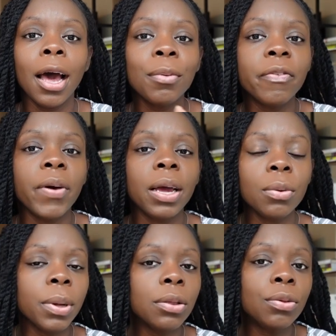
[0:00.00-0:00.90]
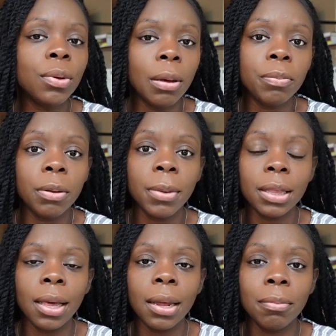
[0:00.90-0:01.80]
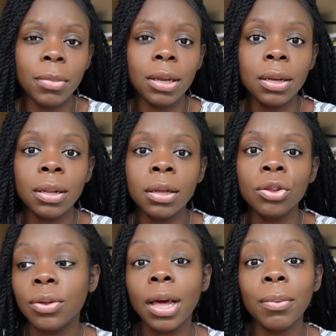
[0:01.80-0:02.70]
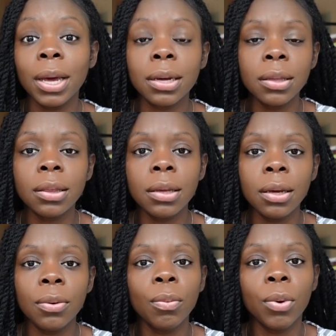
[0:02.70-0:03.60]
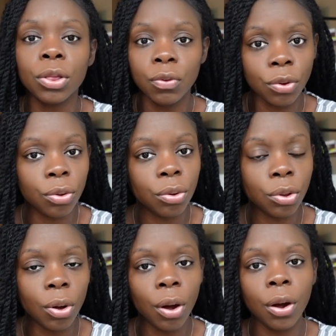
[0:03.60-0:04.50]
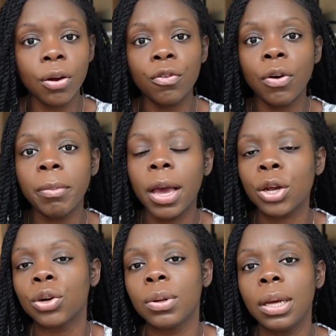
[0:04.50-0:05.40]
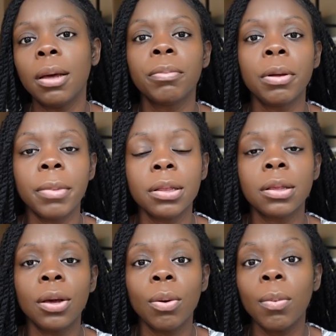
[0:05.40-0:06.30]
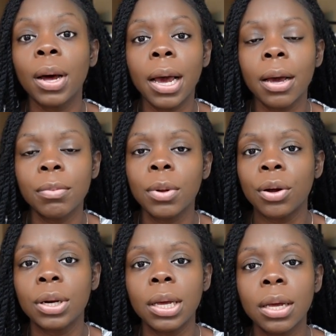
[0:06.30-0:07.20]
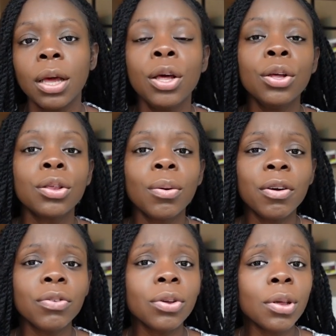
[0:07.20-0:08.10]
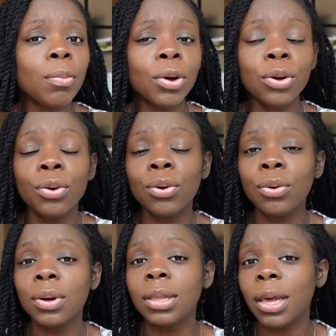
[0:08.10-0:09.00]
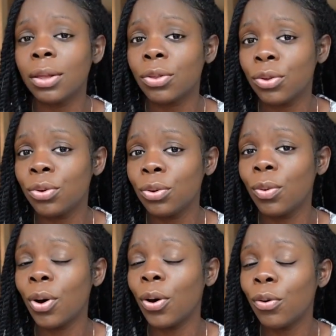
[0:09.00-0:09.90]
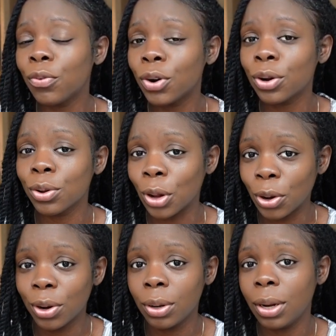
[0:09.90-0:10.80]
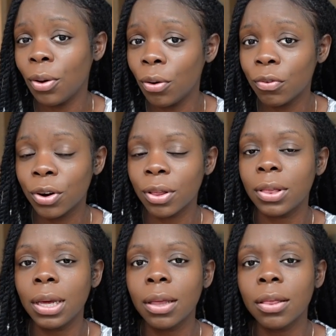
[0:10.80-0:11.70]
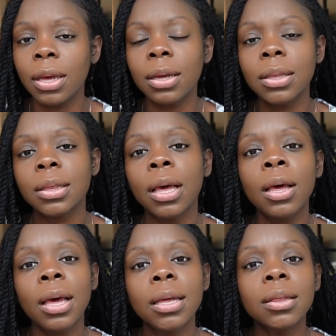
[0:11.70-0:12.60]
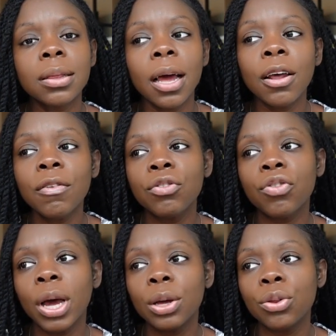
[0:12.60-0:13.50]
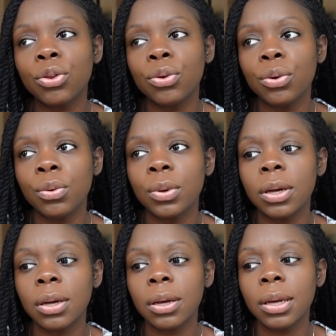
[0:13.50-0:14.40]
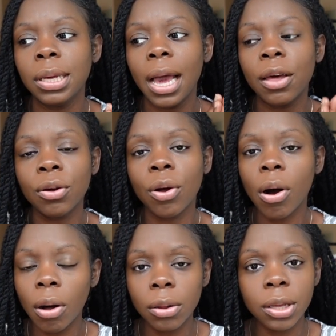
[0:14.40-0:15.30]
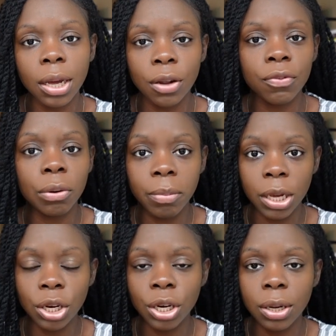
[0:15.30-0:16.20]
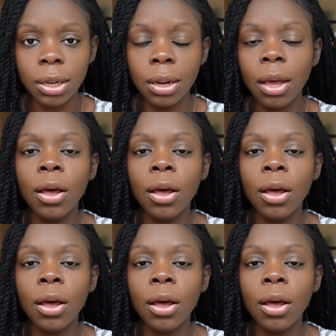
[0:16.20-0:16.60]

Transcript: I would find ways to implement that immediately so that way I could see what the results are from actually implementing what I'm learning. So if you're someone who tends to overlearn and overthink things, instead of trying to uh, gather all the information,